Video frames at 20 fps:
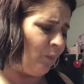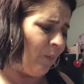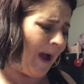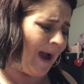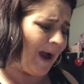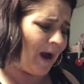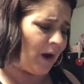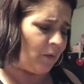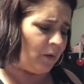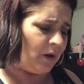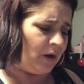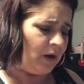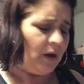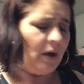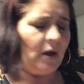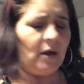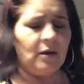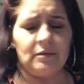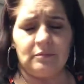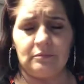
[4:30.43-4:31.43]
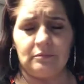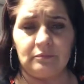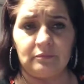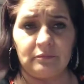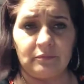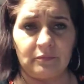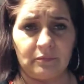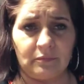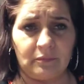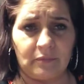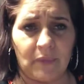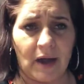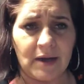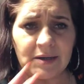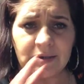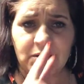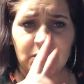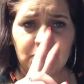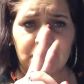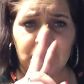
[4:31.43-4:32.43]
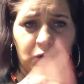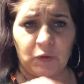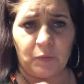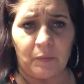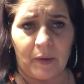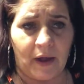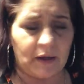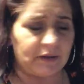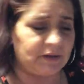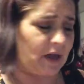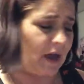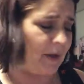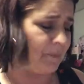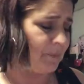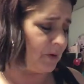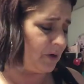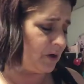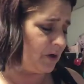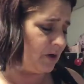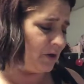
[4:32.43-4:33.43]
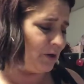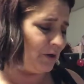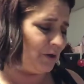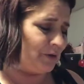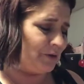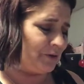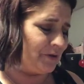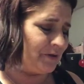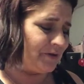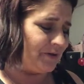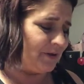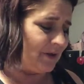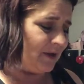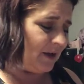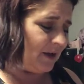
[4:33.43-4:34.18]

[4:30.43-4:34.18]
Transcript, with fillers: Wow. I said two back toppers.